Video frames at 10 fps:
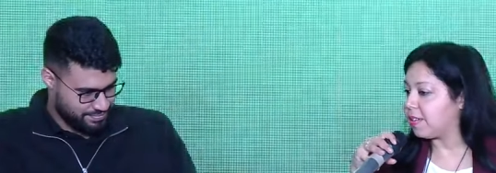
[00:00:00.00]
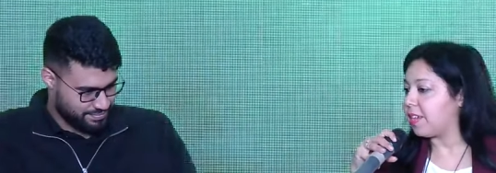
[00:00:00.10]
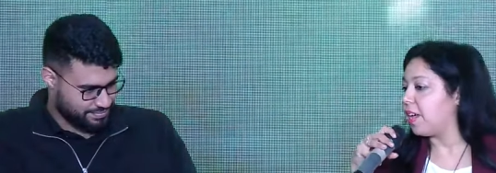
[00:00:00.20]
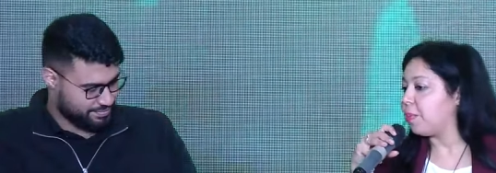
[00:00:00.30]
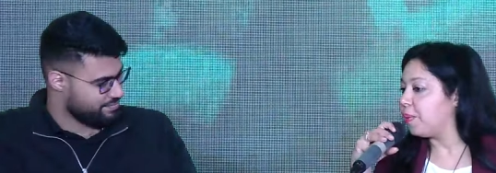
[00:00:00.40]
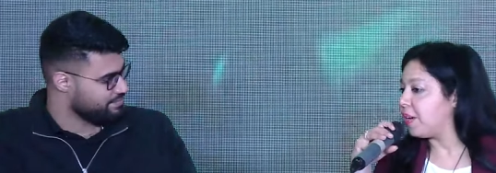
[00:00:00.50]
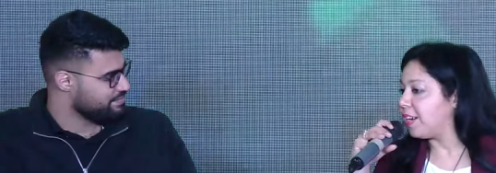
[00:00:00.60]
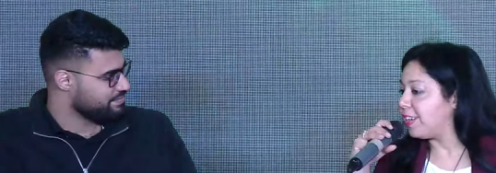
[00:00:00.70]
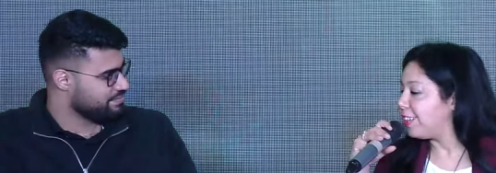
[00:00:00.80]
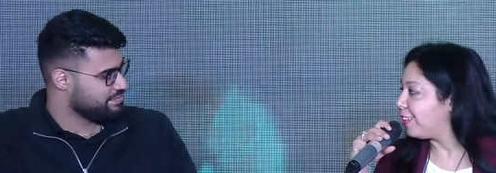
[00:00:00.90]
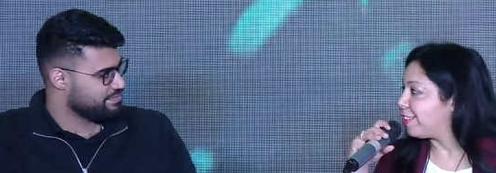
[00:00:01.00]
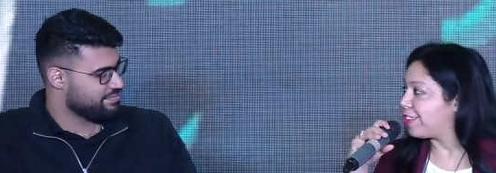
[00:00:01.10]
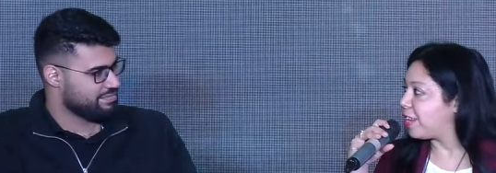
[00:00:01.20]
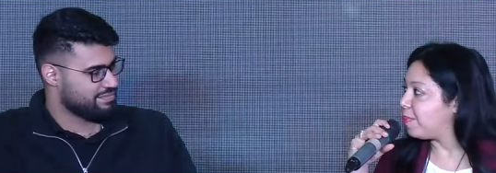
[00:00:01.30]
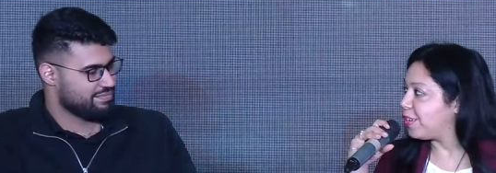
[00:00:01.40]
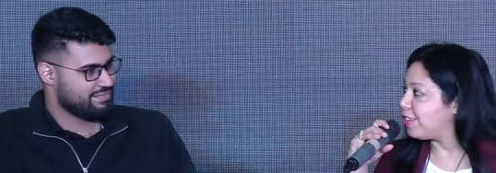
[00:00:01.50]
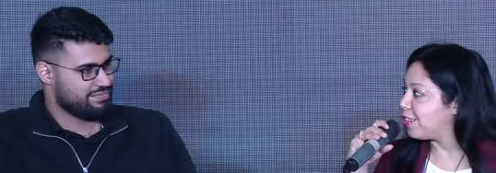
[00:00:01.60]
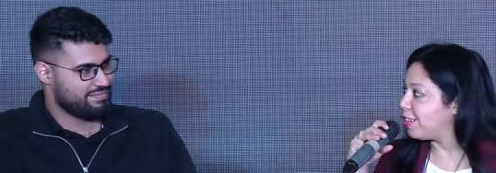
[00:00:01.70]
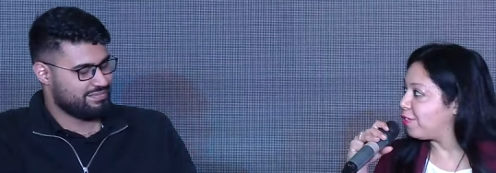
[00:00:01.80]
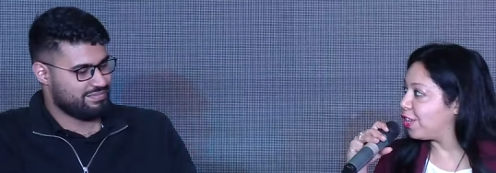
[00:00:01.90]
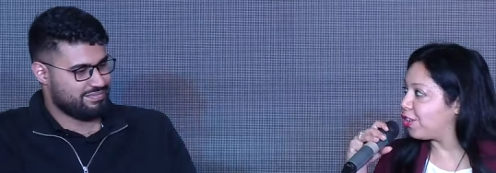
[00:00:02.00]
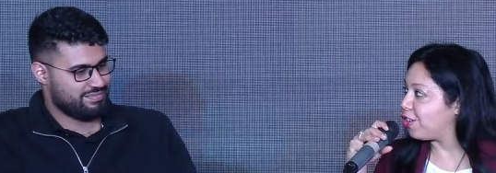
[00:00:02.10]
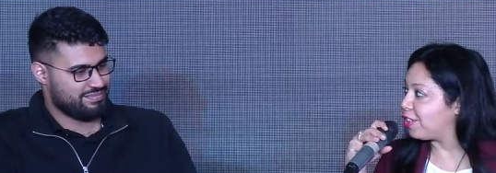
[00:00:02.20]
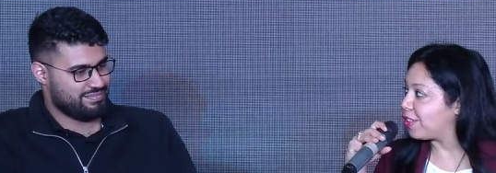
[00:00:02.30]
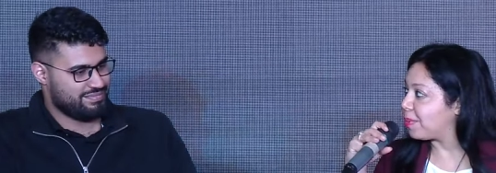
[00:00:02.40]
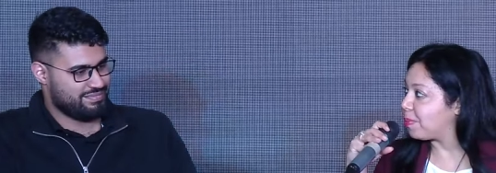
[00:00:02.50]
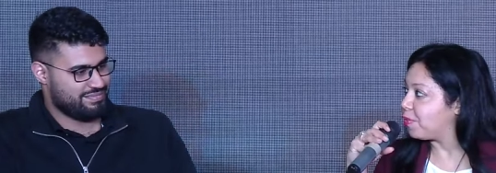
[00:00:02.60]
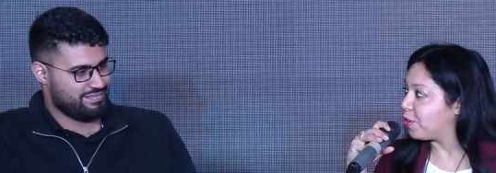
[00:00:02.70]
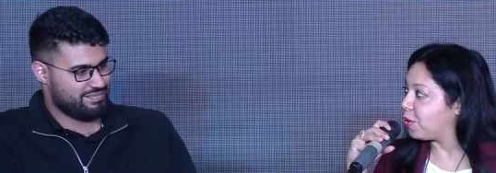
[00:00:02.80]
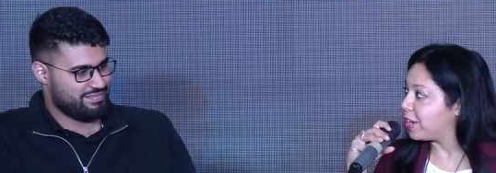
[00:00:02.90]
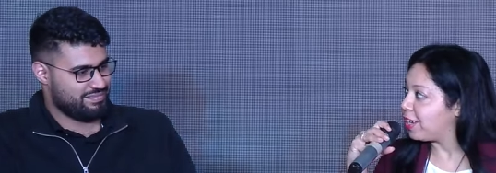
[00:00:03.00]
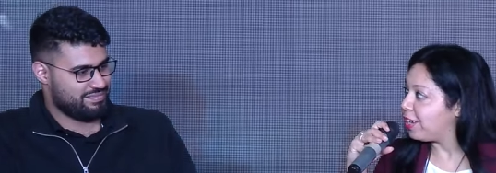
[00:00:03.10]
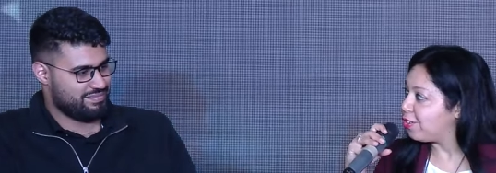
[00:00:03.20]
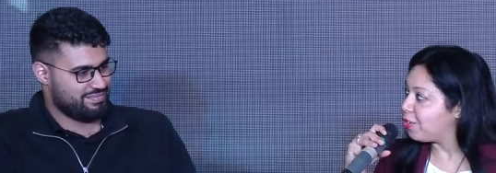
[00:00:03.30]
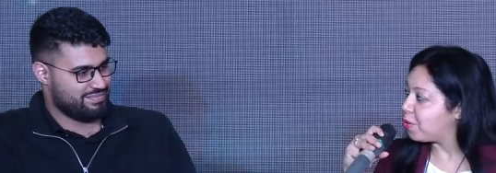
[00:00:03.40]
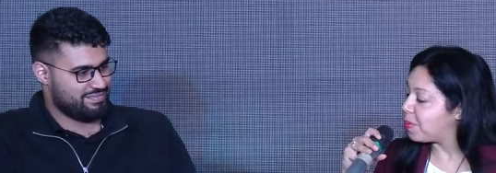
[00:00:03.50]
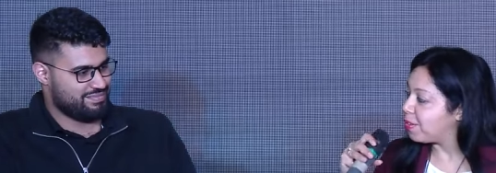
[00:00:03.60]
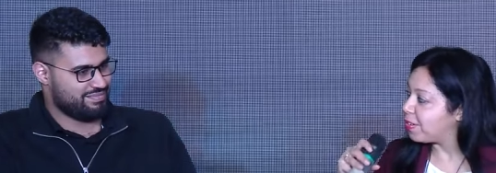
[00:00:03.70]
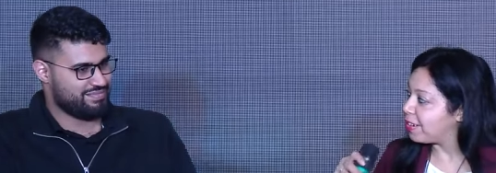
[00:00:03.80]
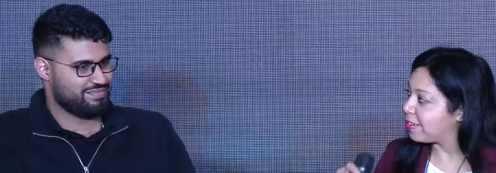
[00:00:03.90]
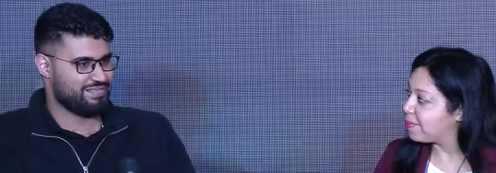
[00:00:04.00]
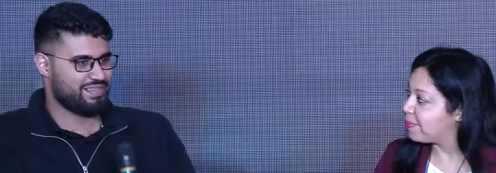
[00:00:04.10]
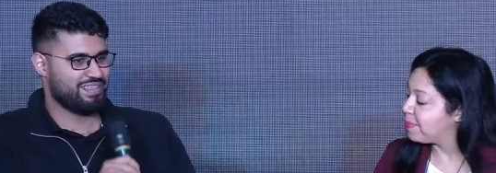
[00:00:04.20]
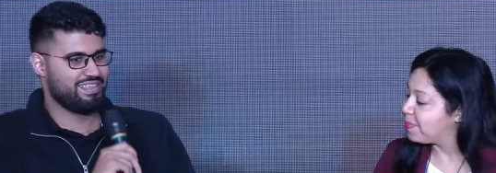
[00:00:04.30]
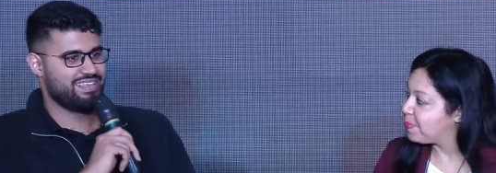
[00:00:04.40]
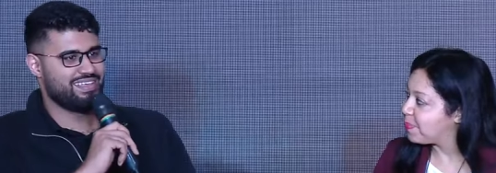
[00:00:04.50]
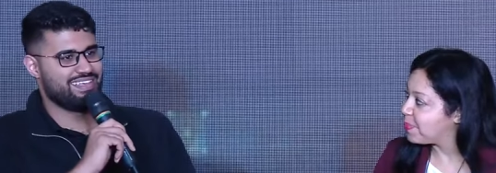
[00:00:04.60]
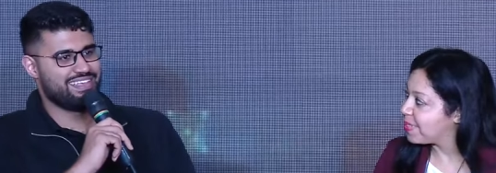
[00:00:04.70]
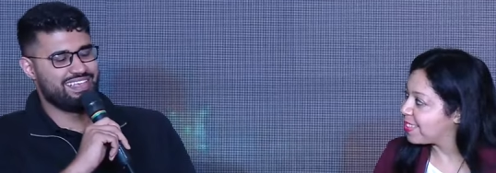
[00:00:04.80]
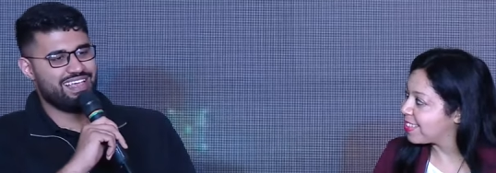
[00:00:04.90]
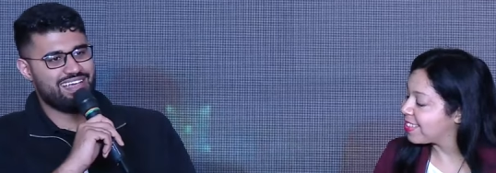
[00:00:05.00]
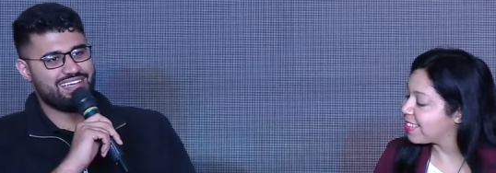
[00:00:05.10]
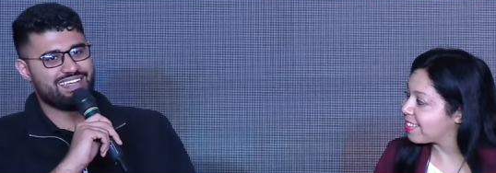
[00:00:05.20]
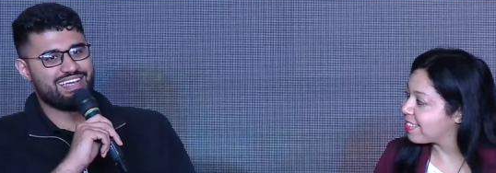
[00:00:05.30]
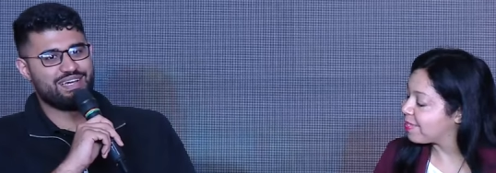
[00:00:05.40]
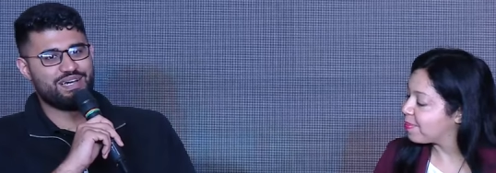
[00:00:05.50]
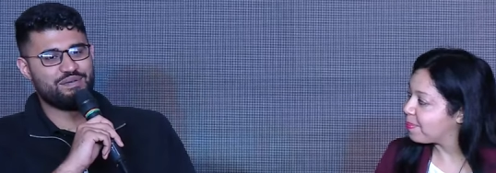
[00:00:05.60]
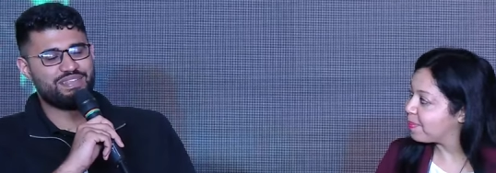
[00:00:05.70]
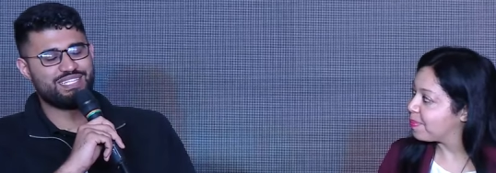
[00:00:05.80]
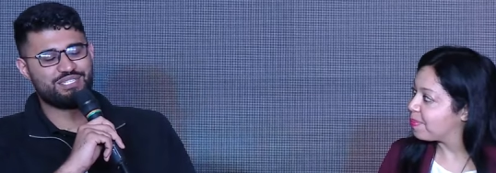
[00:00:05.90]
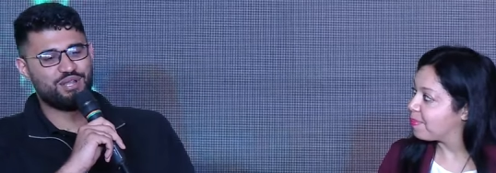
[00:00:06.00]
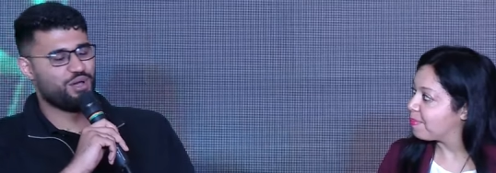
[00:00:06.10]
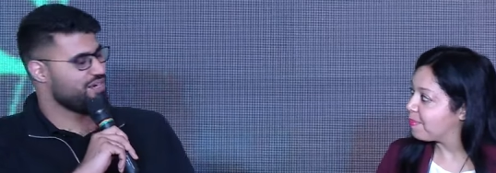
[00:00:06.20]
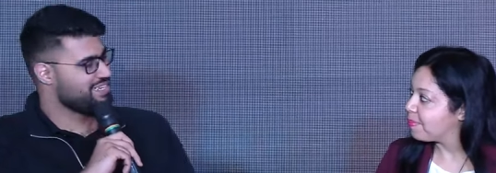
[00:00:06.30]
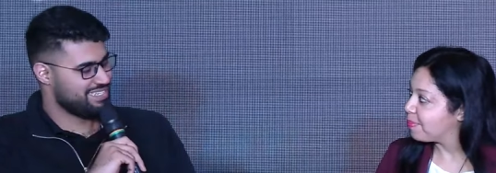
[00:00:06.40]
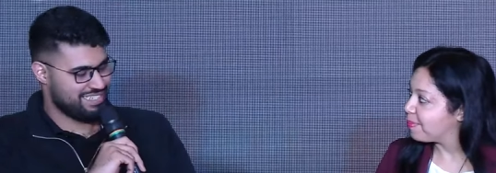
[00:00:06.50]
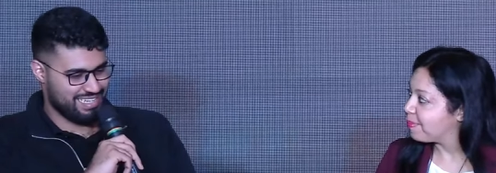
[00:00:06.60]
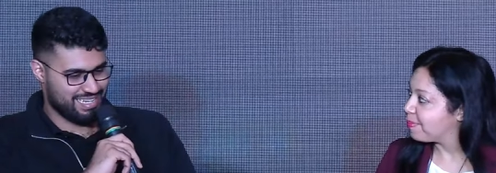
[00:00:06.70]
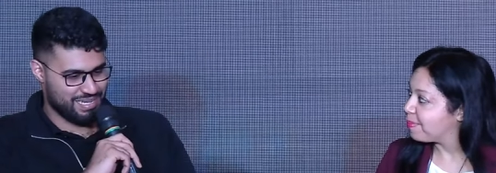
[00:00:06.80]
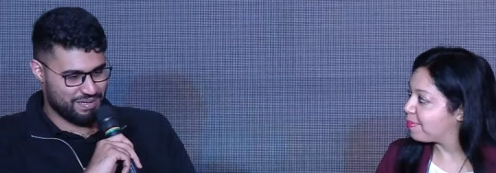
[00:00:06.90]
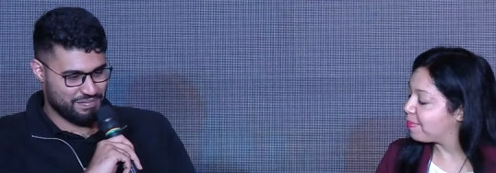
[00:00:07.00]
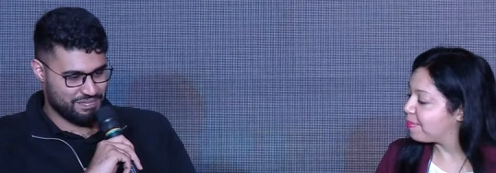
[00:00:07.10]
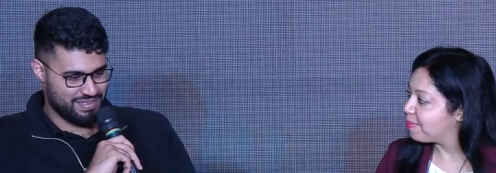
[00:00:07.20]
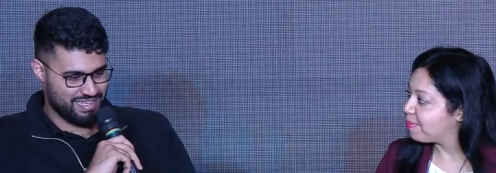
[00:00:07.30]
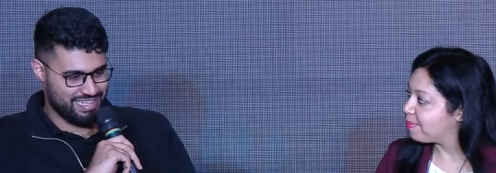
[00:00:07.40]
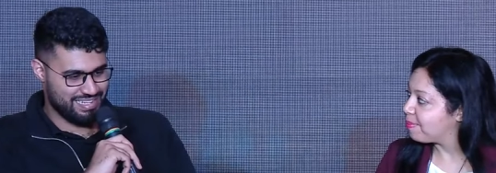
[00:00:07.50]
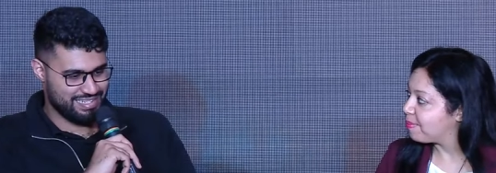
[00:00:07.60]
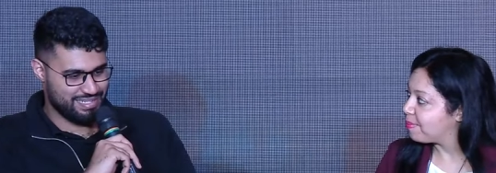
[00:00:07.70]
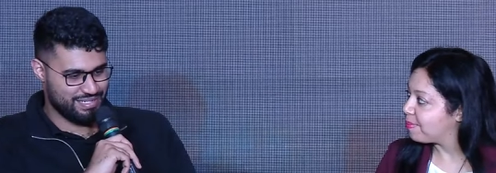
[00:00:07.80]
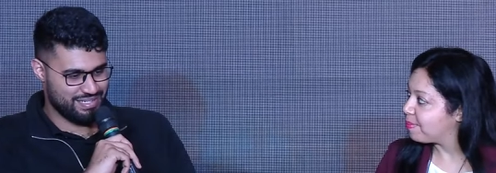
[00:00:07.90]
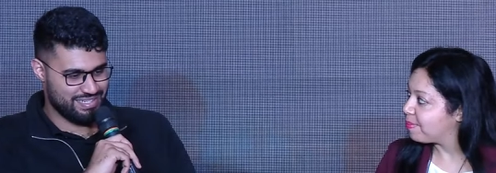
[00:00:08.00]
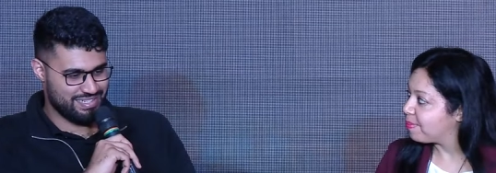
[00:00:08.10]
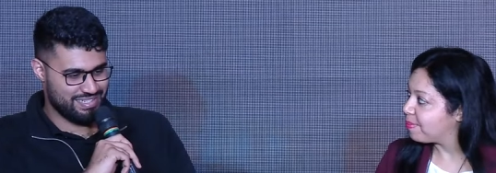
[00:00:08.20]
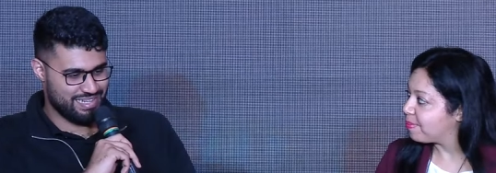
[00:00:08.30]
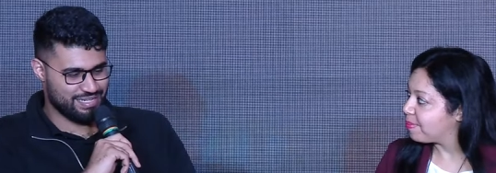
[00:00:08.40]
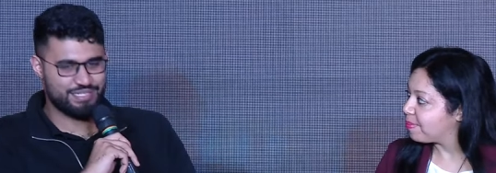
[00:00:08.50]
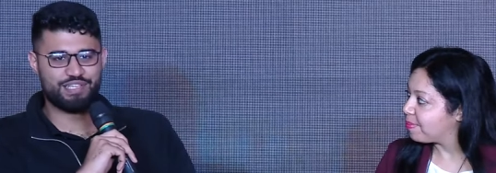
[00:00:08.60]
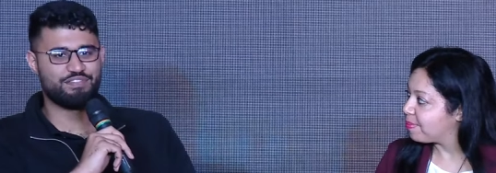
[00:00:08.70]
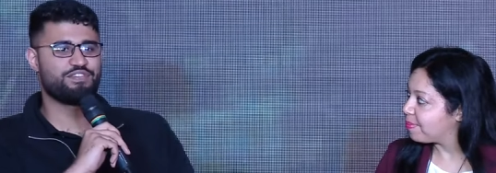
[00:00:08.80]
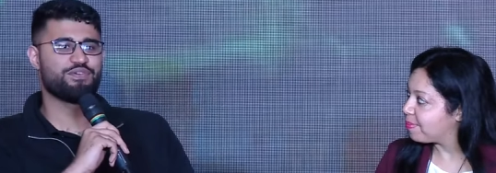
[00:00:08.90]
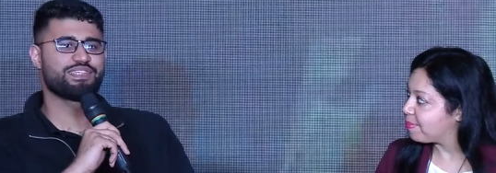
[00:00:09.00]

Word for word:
Speaker 1: tech behind this 10-minute delivery concept? We're all keen to know about it.
Speaker 2: Yeah, uh, I mean, there's a lot. Um, I'll, I'll just give a few